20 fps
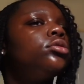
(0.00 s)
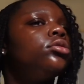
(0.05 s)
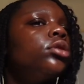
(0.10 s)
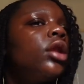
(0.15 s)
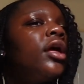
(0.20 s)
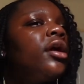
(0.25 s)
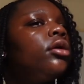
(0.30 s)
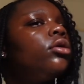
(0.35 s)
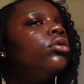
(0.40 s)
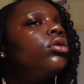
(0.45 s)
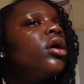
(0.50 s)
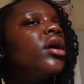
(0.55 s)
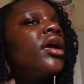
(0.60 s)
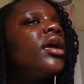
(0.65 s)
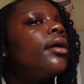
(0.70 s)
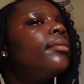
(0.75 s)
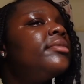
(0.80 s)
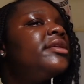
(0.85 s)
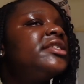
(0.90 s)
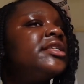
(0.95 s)
Like, you can
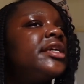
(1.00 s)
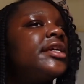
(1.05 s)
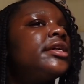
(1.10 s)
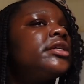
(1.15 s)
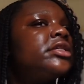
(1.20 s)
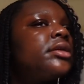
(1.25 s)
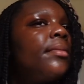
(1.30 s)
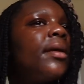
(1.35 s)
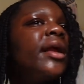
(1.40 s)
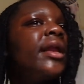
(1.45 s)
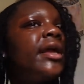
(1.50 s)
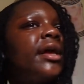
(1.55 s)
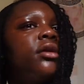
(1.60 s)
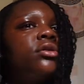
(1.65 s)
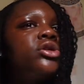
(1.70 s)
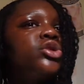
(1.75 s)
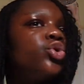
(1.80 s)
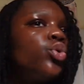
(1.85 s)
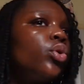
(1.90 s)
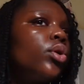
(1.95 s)
hear me singing somebody
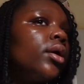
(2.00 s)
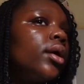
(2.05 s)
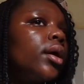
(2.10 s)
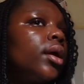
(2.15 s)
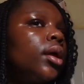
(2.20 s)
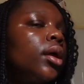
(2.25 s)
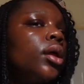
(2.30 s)
else's song,